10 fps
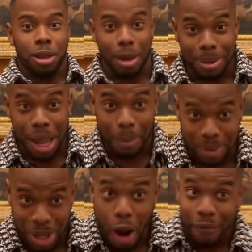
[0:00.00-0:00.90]
let me not
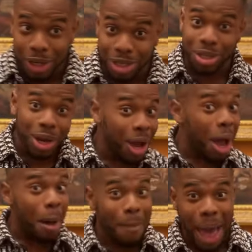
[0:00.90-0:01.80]
be nervous.
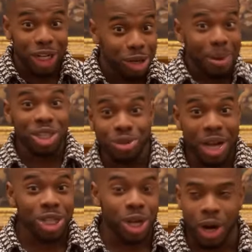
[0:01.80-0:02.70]
I'm managing my
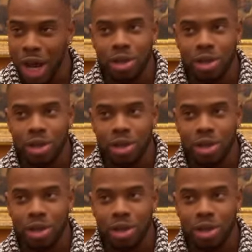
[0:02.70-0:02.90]
stress here.